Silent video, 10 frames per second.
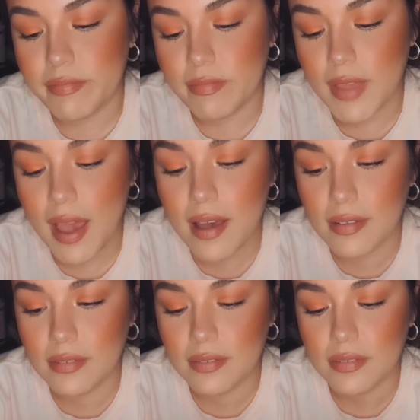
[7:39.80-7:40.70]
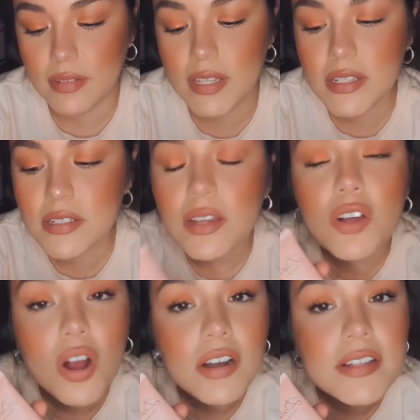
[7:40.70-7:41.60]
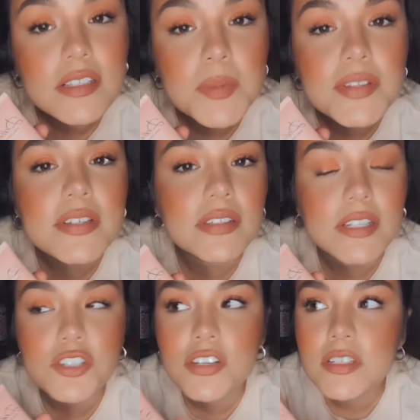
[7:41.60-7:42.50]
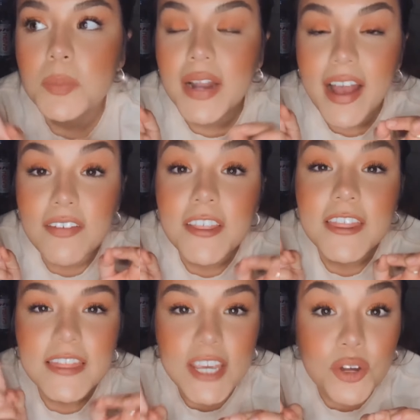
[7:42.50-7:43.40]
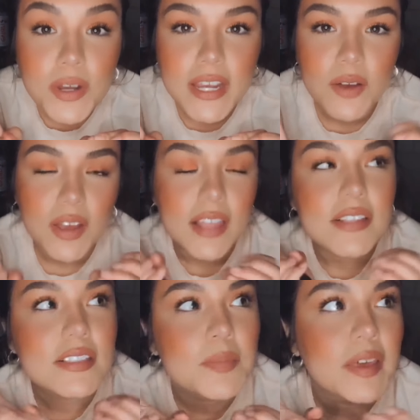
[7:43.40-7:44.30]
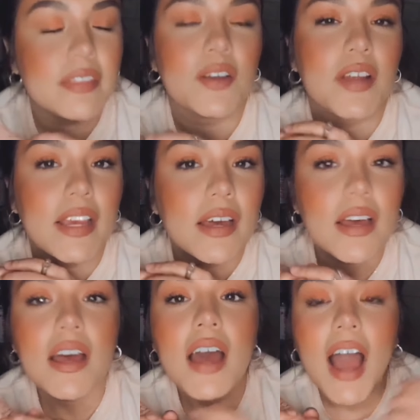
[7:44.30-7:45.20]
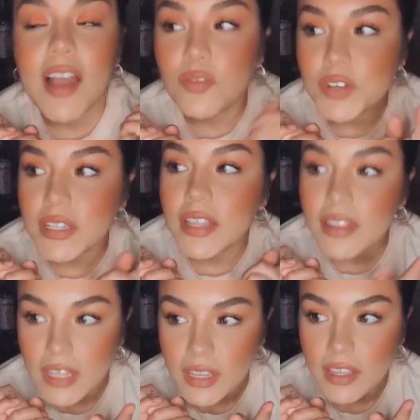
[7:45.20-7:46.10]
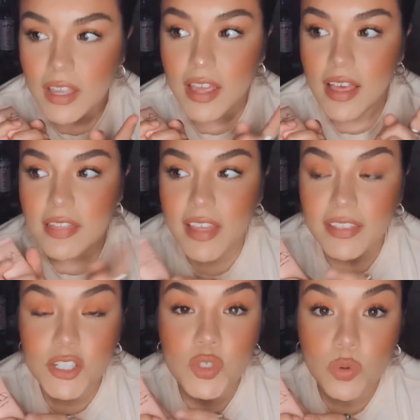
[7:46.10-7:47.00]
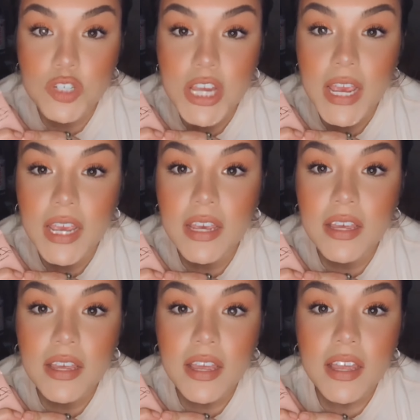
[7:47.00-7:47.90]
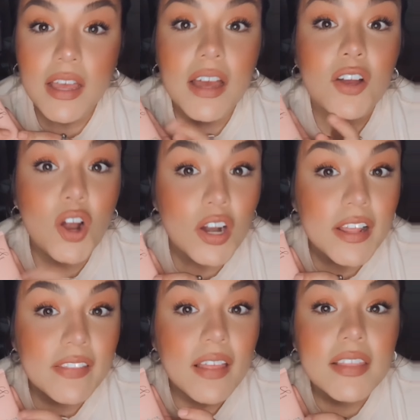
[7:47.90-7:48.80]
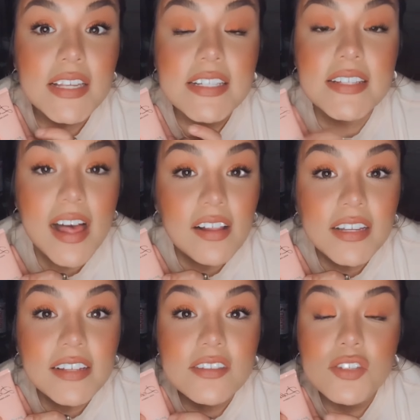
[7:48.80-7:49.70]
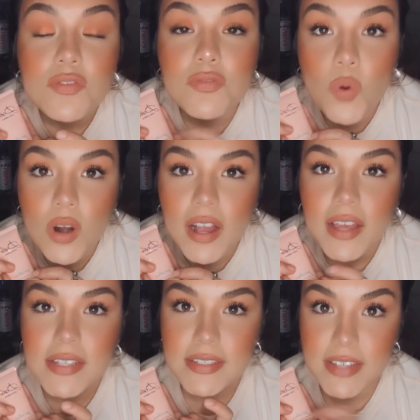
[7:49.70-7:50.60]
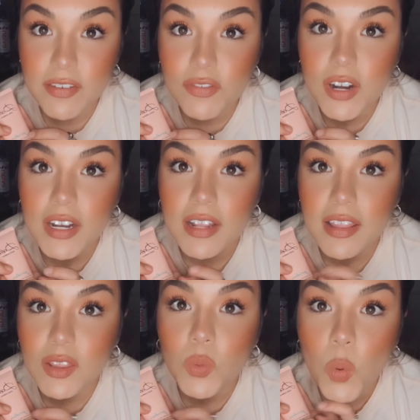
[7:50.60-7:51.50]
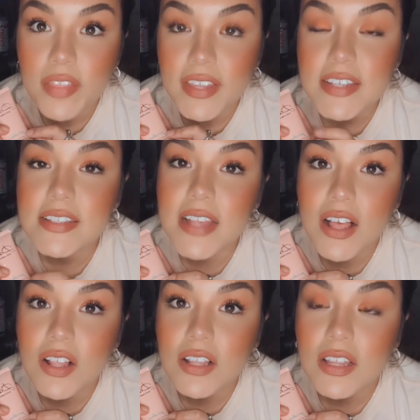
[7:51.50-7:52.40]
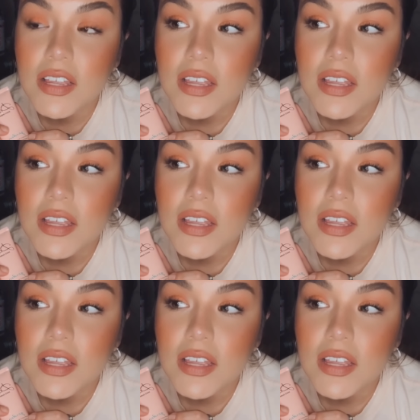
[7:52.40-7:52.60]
Yeah, this garden smells delicious, but I have a theory. Okay, this is my theory. I really think that the Dolce garden that they sell in Sephora is different than the one they sell